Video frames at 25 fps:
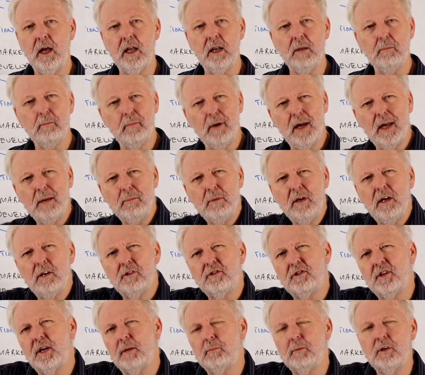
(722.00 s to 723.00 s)
And it may be a
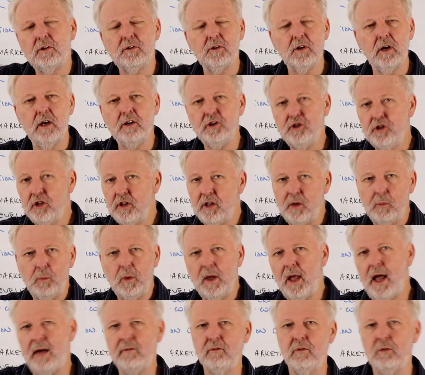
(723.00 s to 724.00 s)
segmentation that
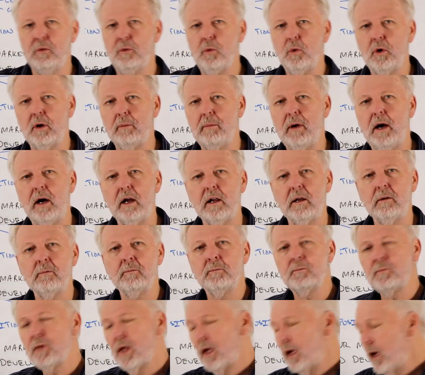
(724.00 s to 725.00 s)
we haven't thought about it.
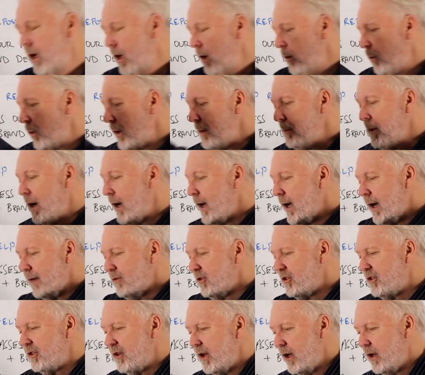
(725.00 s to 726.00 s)
We may
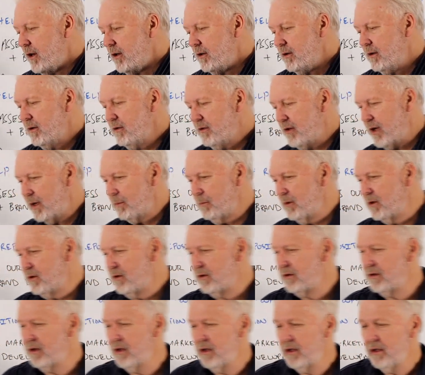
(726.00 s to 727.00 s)
have a standard
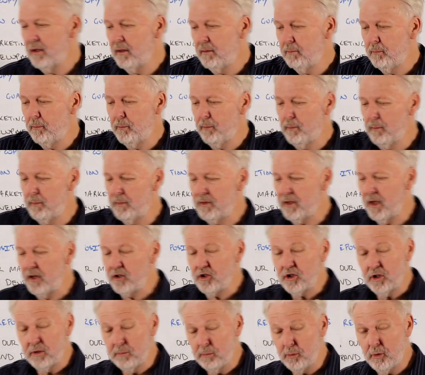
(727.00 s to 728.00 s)

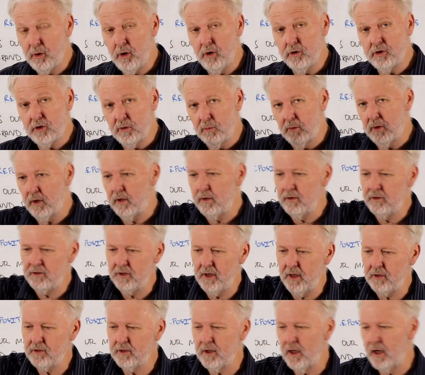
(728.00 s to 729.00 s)
segmentation approach, and we've got this
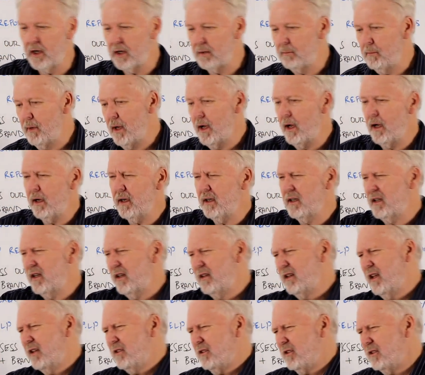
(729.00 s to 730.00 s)
our target market,
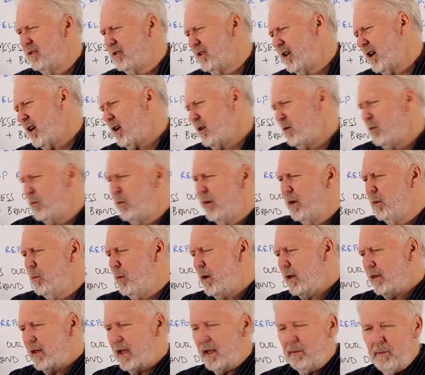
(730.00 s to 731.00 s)
and that's a secondary
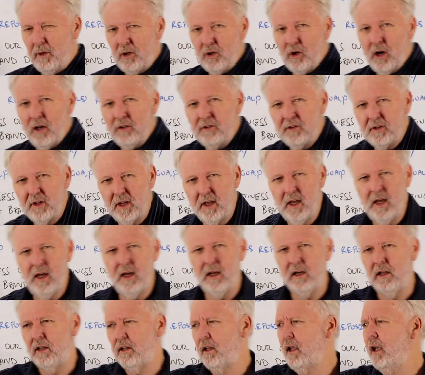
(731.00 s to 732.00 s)
one that'd be nice to
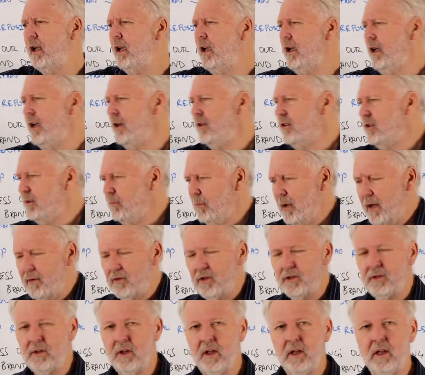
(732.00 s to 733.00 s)
get. And here's some
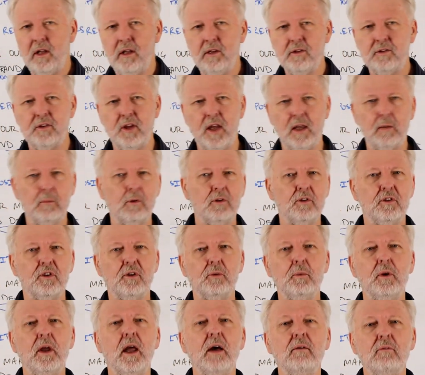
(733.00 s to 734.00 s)
other segments
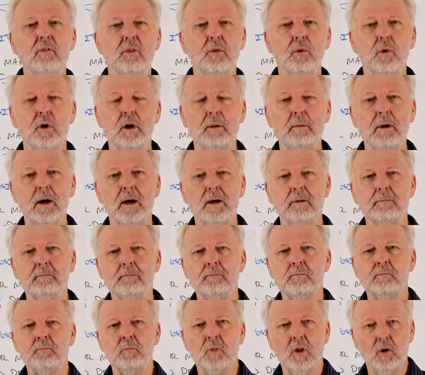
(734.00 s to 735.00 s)
that we haven't thought
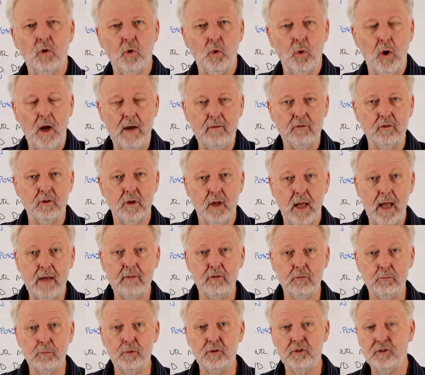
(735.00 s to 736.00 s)
about or
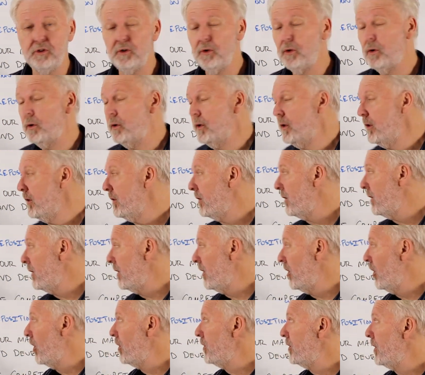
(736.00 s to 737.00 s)
haven't pursued, so
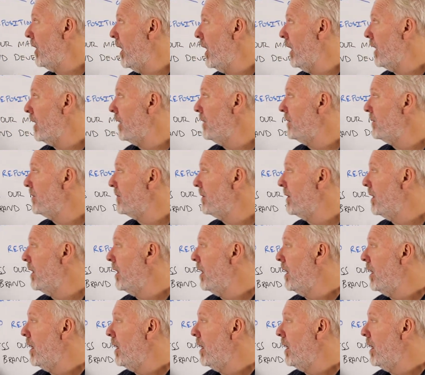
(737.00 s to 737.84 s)
they're not targets.